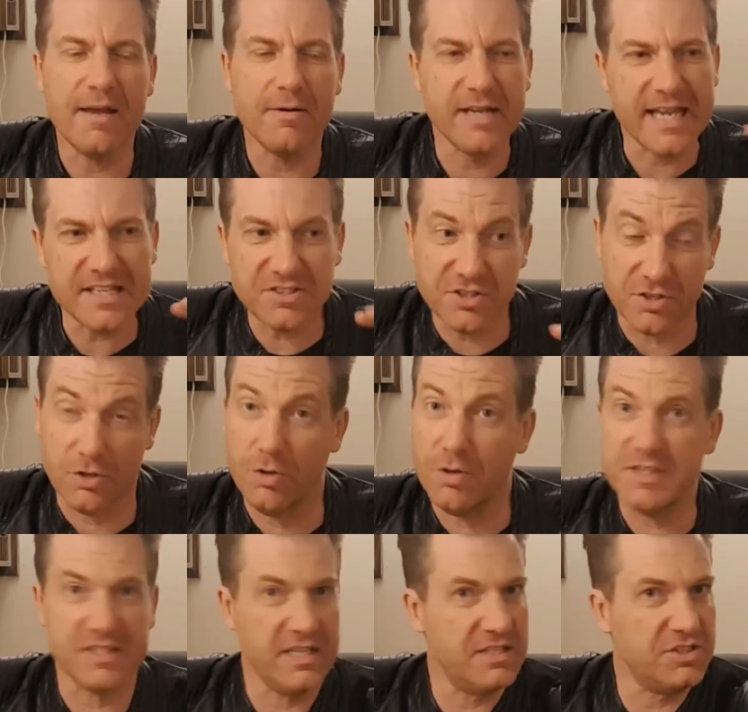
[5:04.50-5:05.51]
And it gets to the
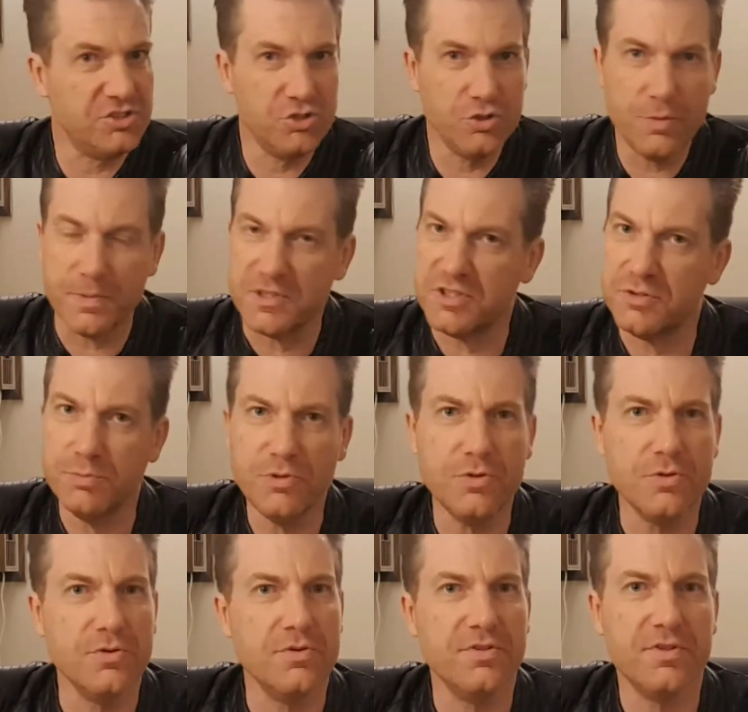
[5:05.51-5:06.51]
chorus, it gets super
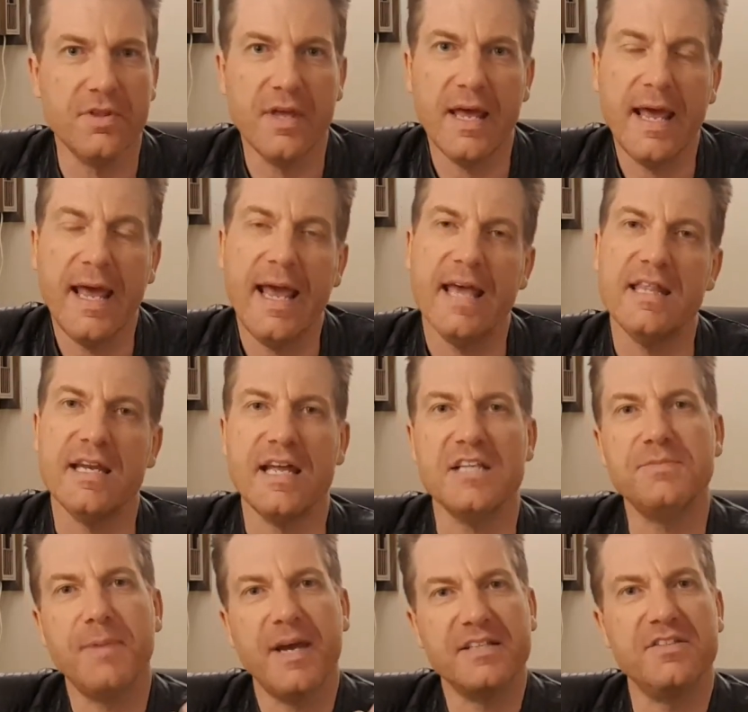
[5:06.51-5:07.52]
smooth. And then it
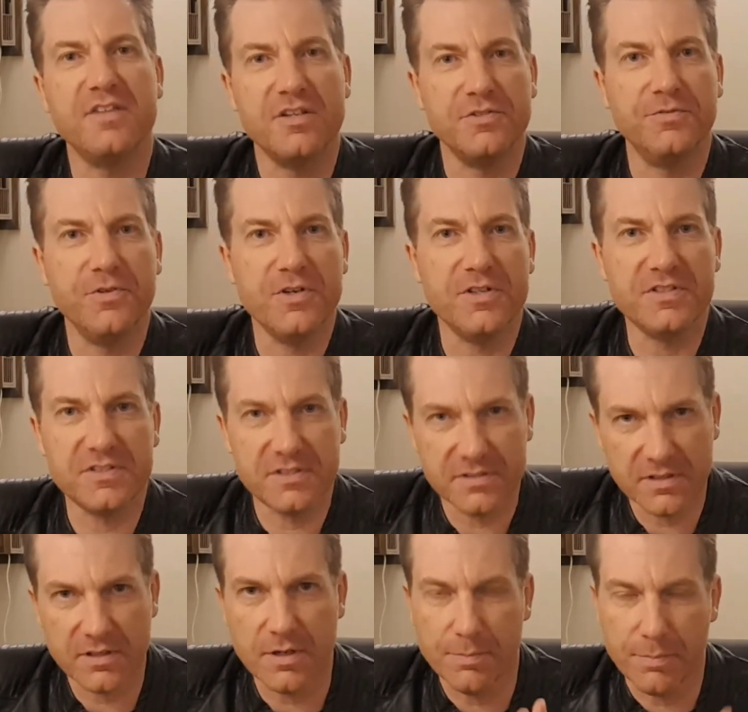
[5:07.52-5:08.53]
gets back to those
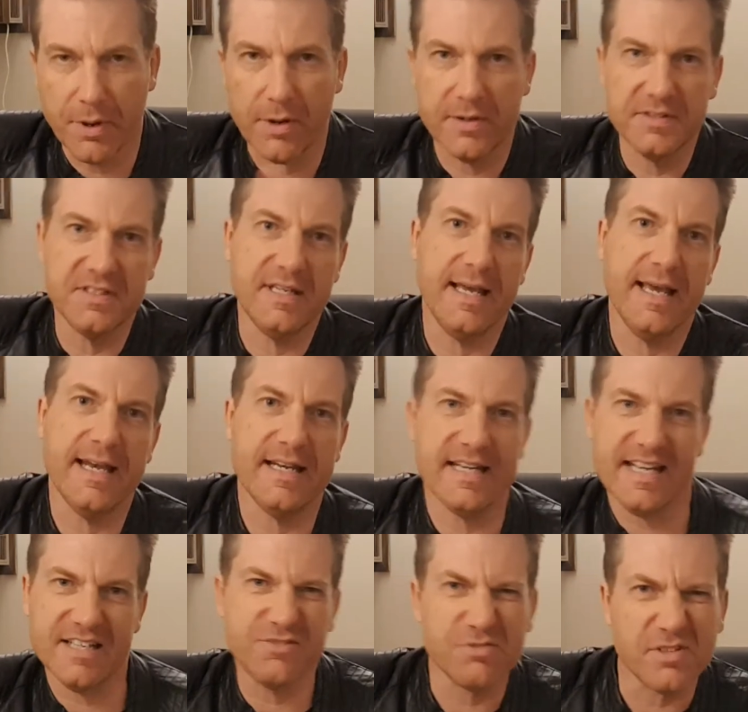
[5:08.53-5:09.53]
verse components again, and
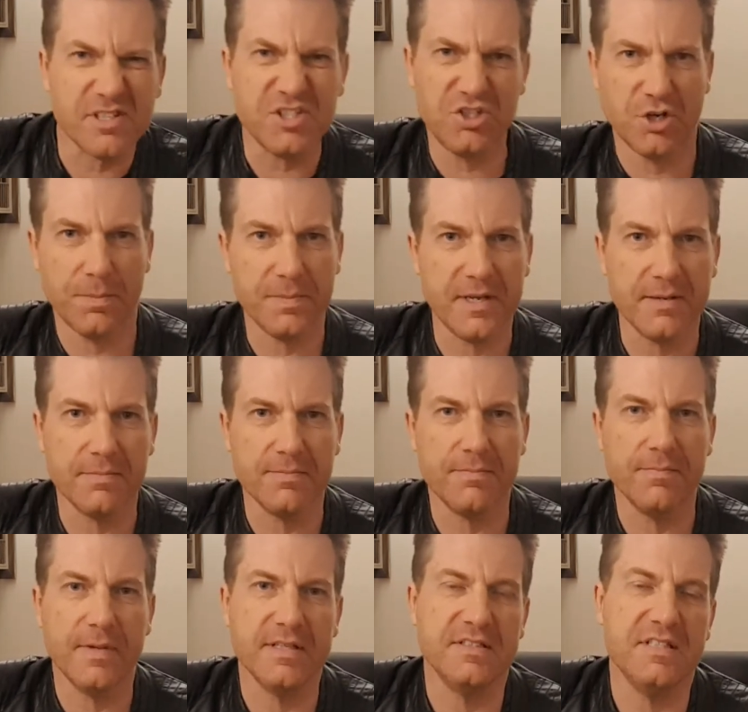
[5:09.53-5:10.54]
it gets really choppy
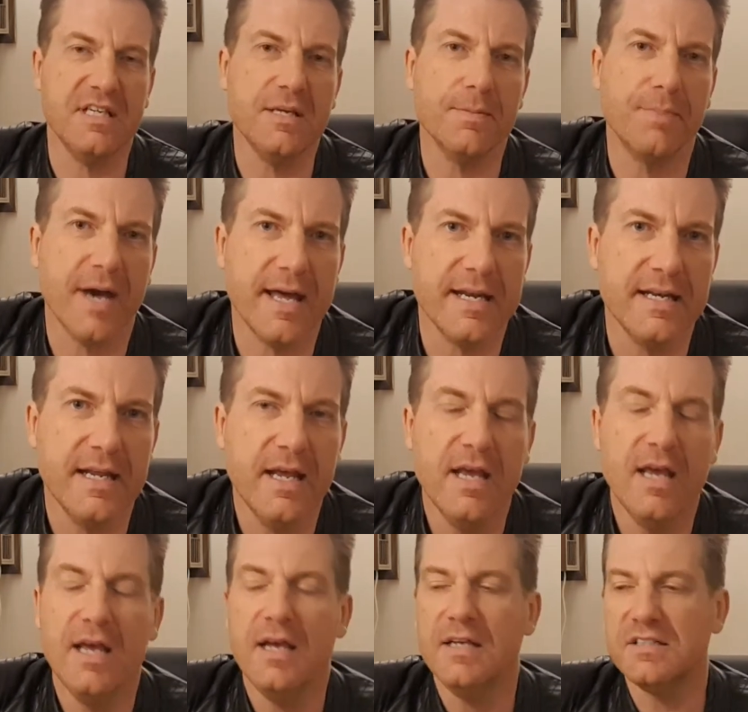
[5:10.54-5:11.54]
and syncopated.
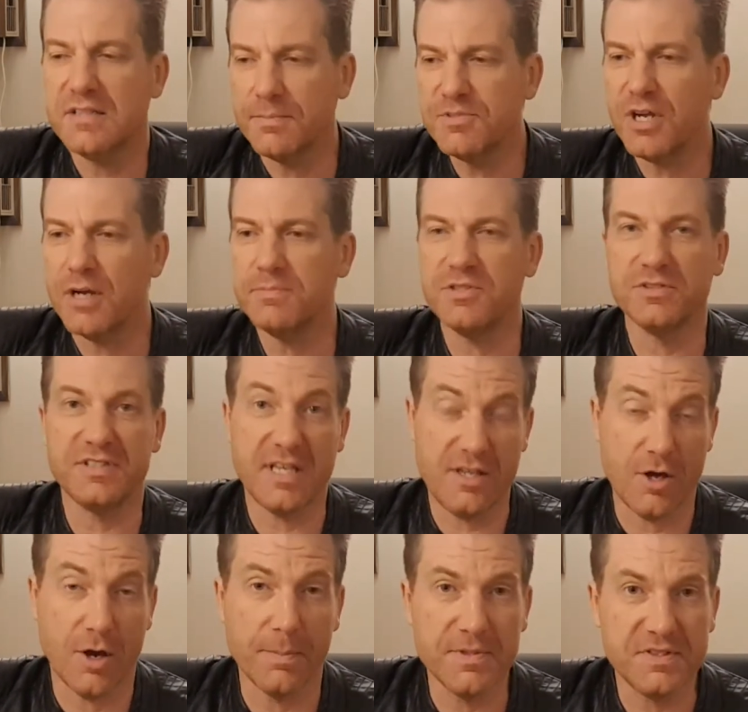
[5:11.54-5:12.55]
Sometimes you'll see
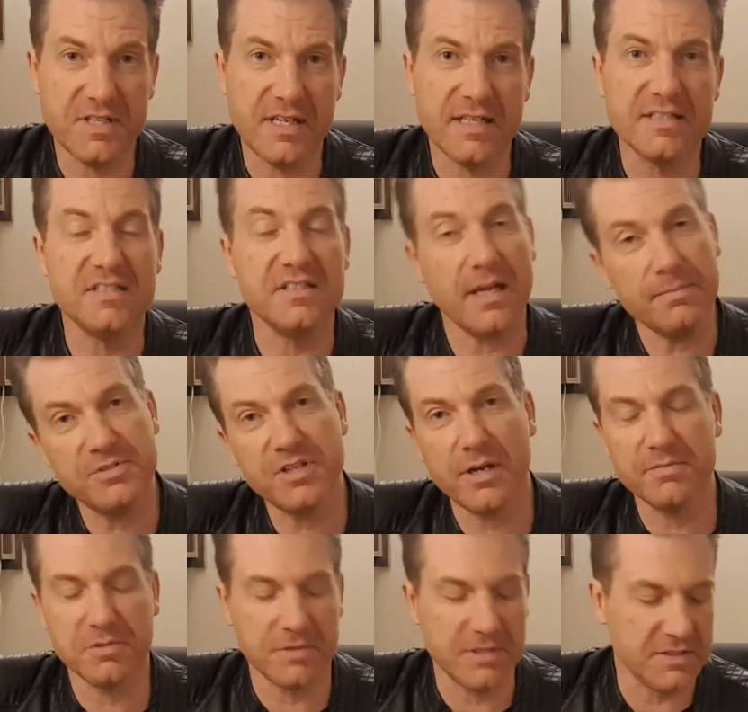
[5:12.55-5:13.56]
the opposite.
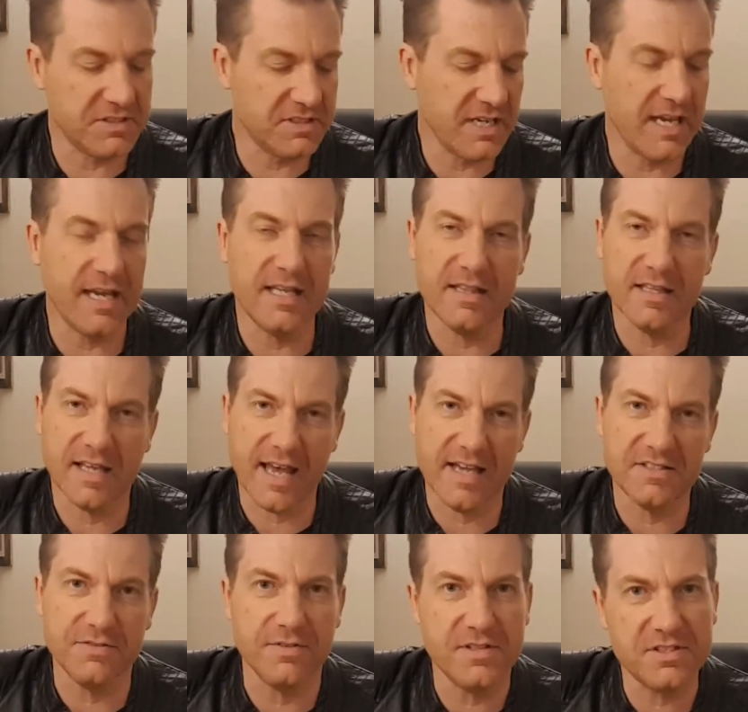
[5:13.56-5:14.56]
Sometimes what you'll see in the
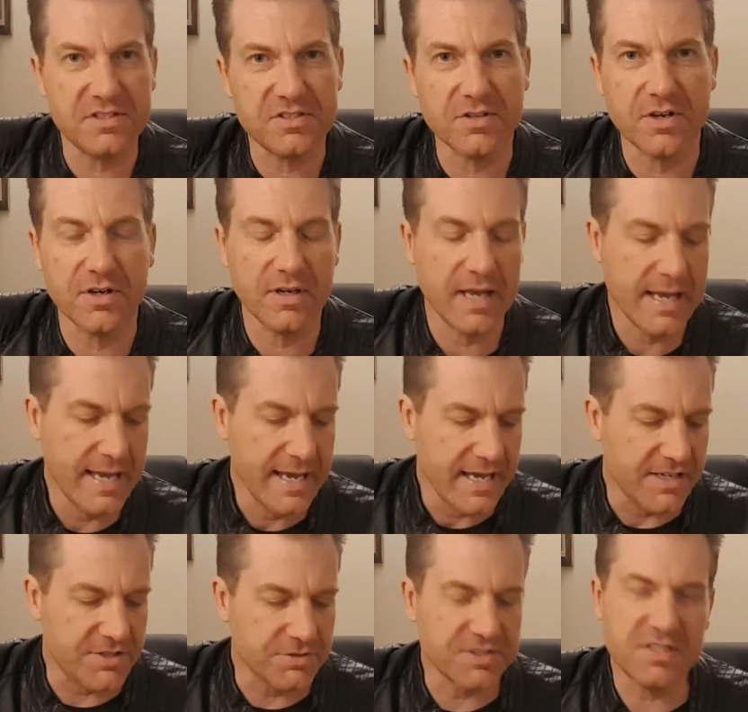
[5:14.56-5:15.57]
case of this song
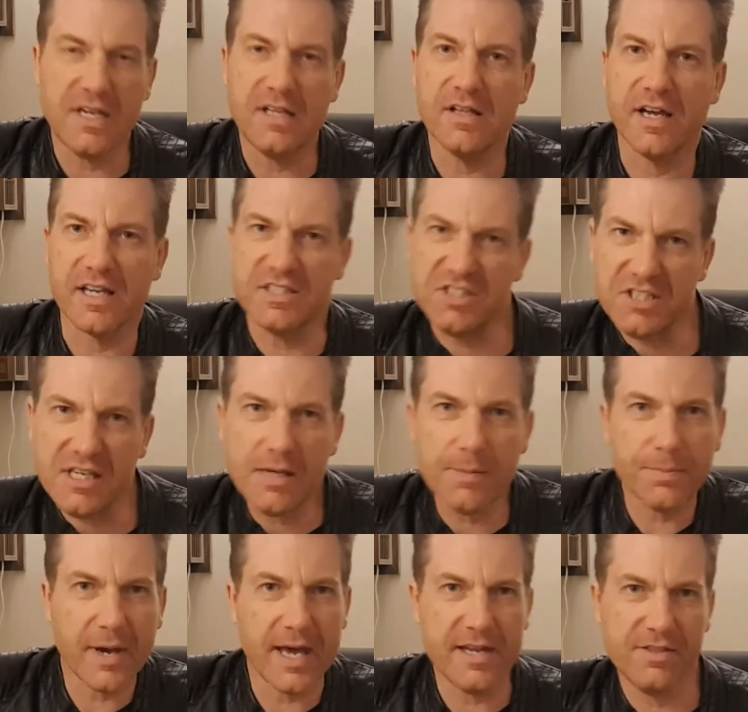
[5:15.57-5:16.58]
is you'll see like it's
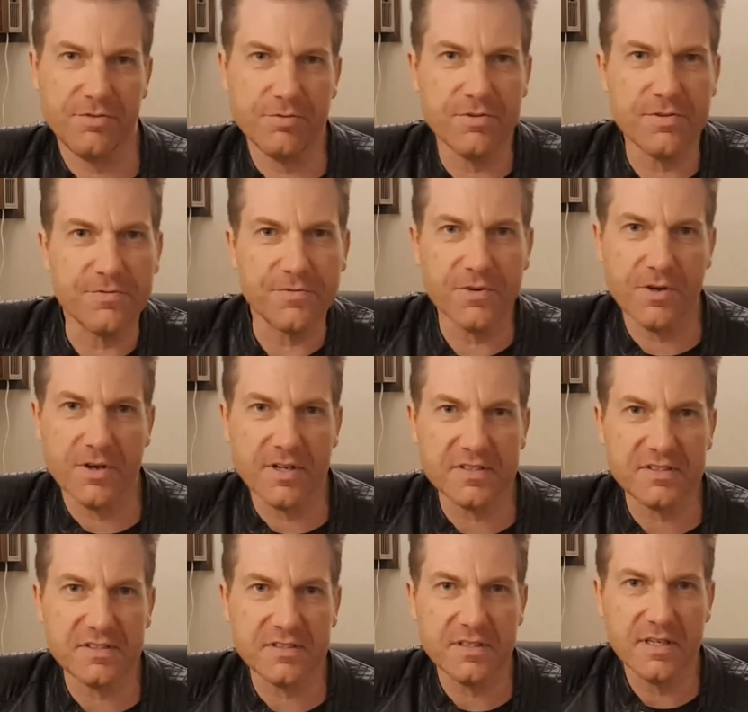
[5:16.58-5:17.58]
syncopated through the
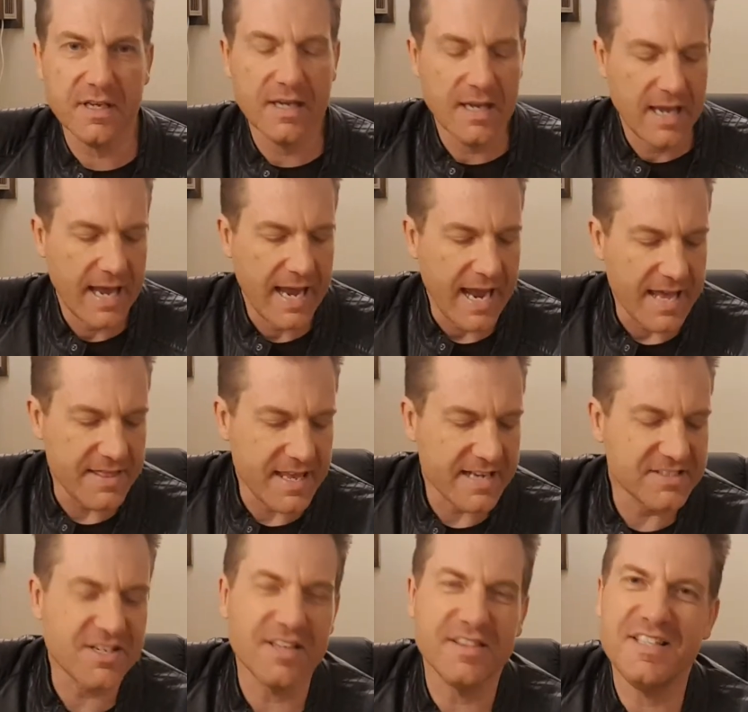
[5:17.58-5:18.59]
verse, and then
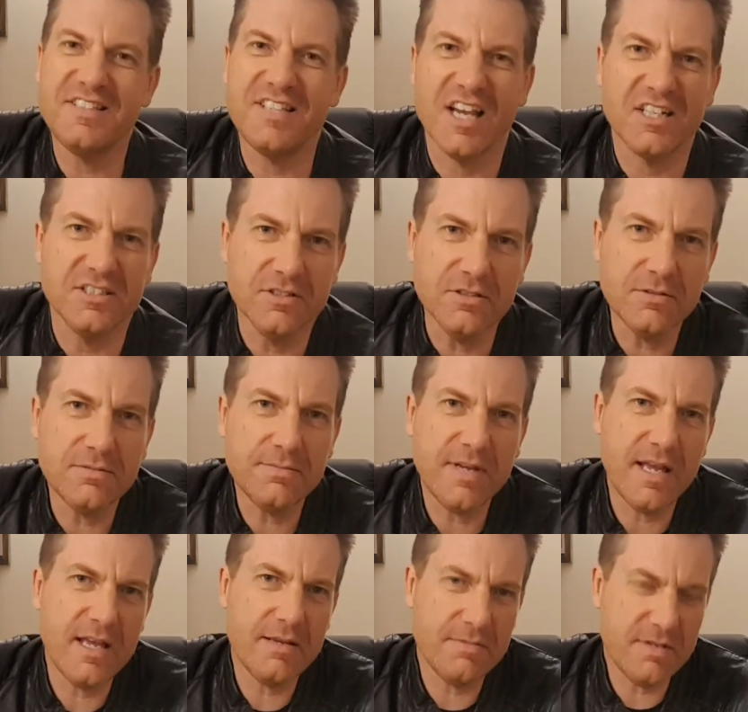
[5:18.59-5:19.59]
it's got this section. Oh,
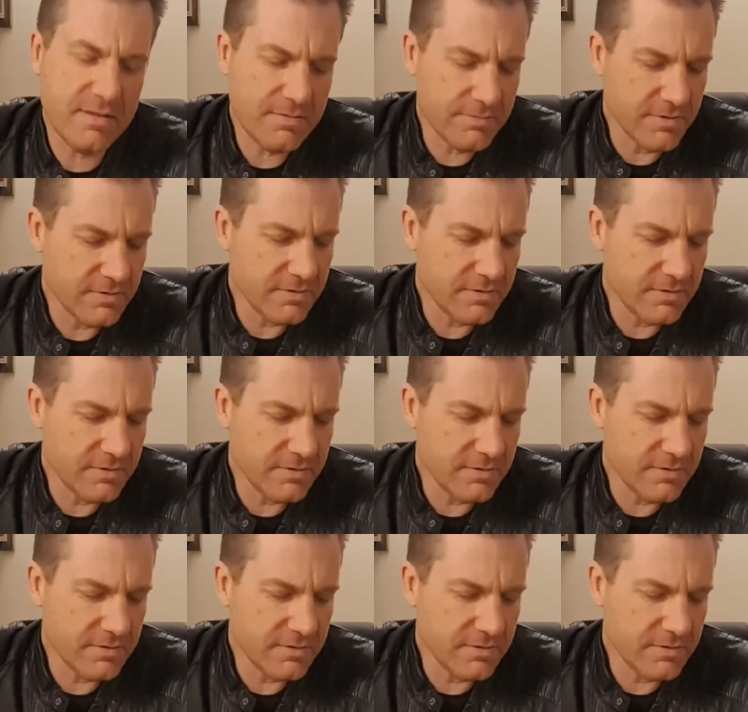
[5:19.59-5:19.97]
baby.